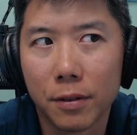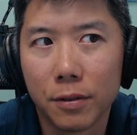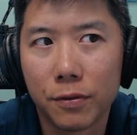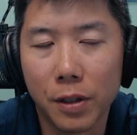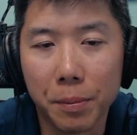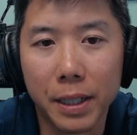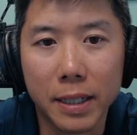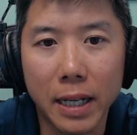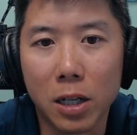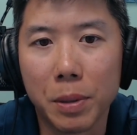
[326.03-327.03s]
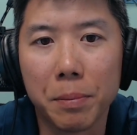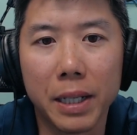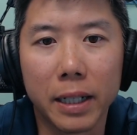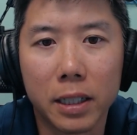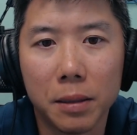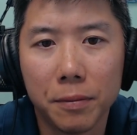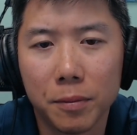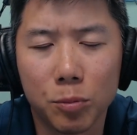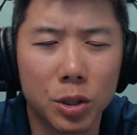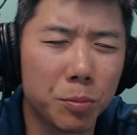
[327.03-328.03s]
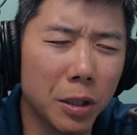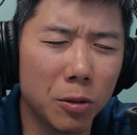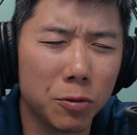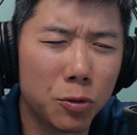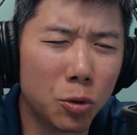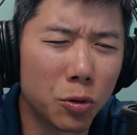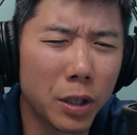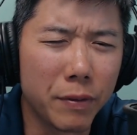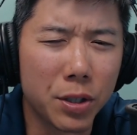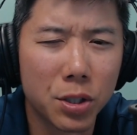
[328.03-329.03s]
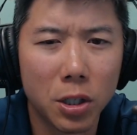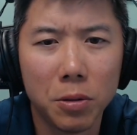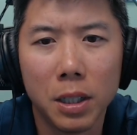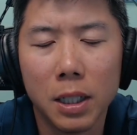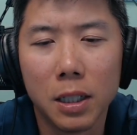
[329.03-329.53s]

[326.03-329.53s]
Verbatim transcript: from his Airbnb income about four or five years ago